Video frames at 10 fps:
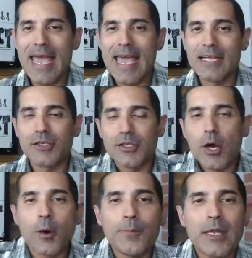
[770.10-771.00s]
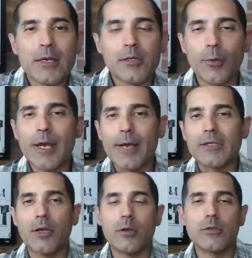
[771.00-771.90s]
And so anyway,
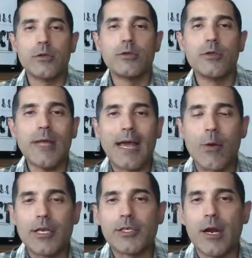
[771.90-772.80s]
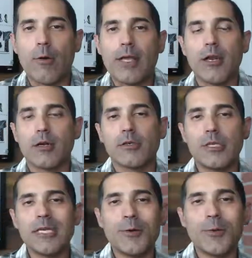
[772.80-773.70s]
so do that questionnaire right there.
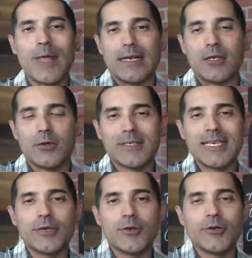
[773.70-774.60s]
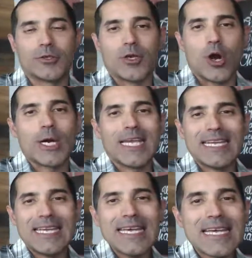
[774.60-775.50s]
See who your
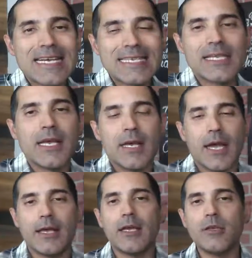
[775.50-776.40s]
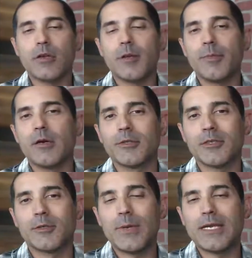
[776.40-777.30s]
target is, and then you can be able
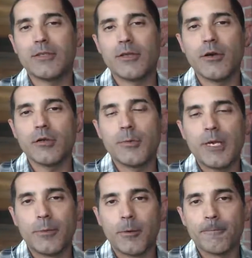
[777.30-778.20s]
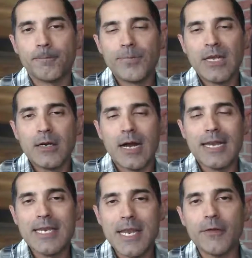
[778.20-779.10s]
to speak to those people.
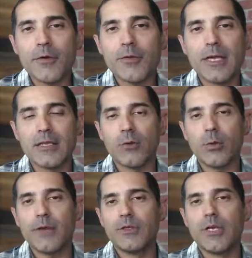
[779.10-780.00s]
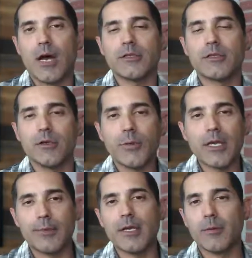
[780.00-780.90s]
Another thing that we've done so that
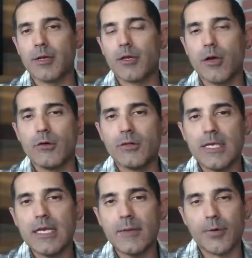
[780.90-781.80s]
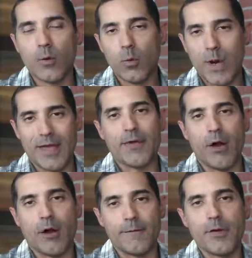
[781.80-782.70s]
we could be able to go deep with
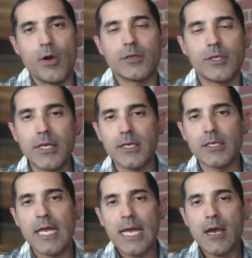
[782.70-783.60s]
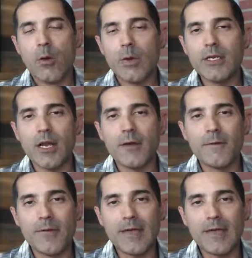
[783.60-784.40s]
our folks is we did a